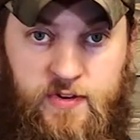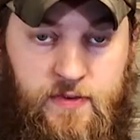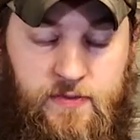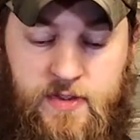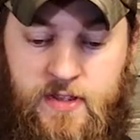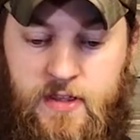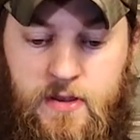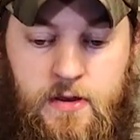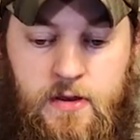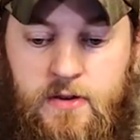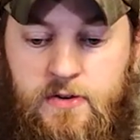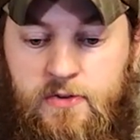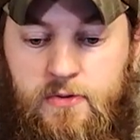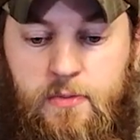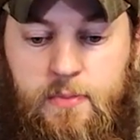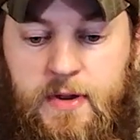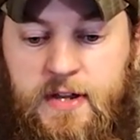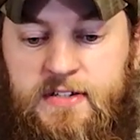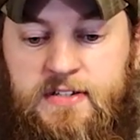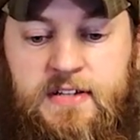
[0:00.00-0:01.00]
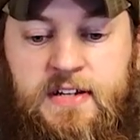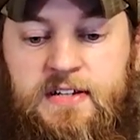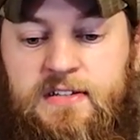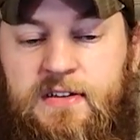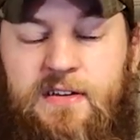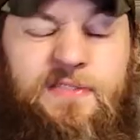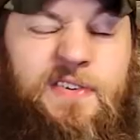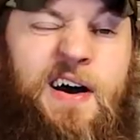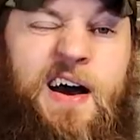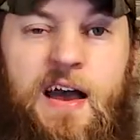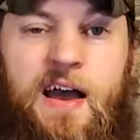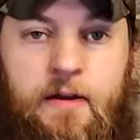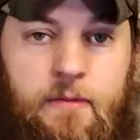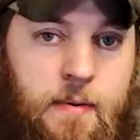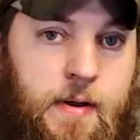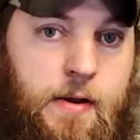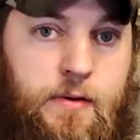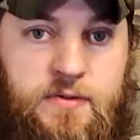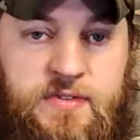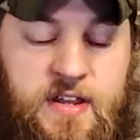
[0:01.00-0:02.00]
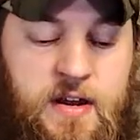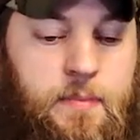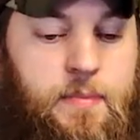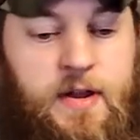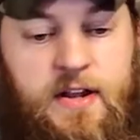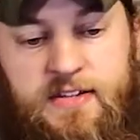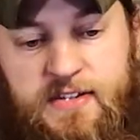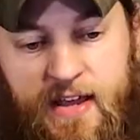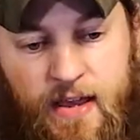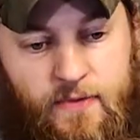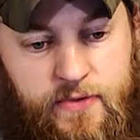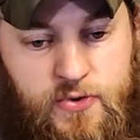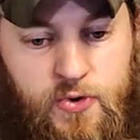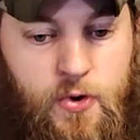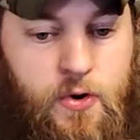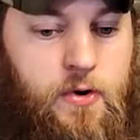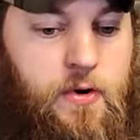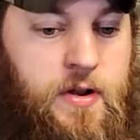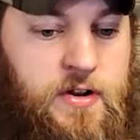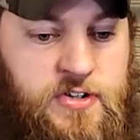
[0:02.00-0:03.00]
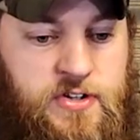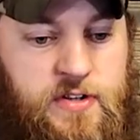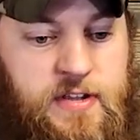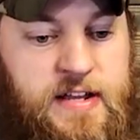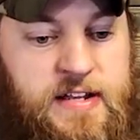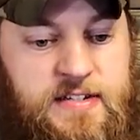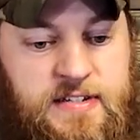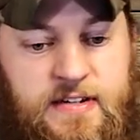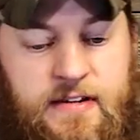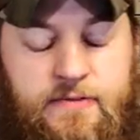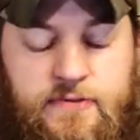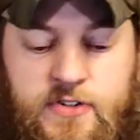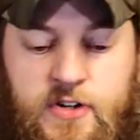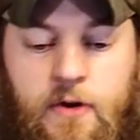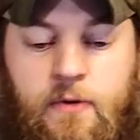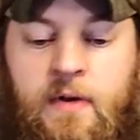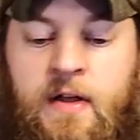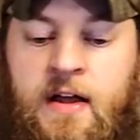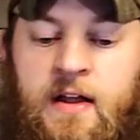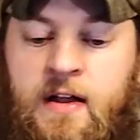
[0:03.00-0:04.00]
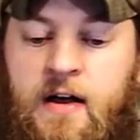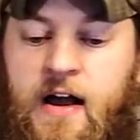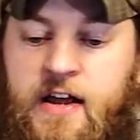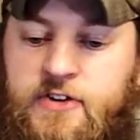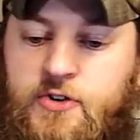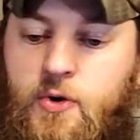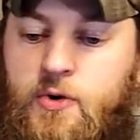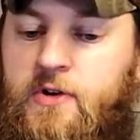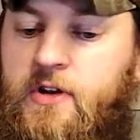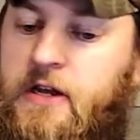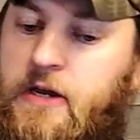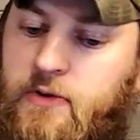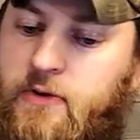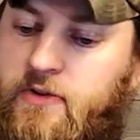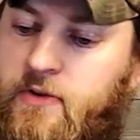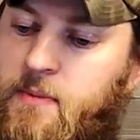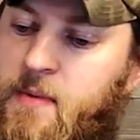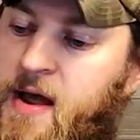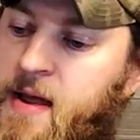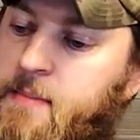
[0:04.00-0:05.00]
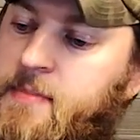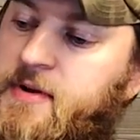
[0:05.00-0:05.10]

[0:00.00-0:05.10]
and everything you need, 2 bits, that stuff. I have my own set of bits, I have a torque wrench, all that stuff. So I torqued it using my